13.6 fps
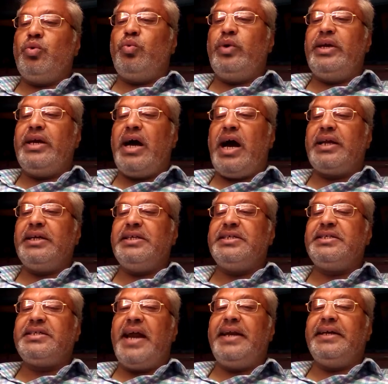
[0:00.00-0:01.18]
we are
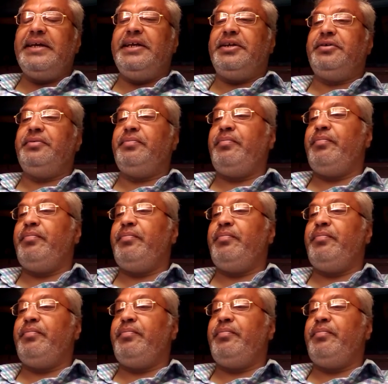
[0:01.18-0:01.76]
inside it.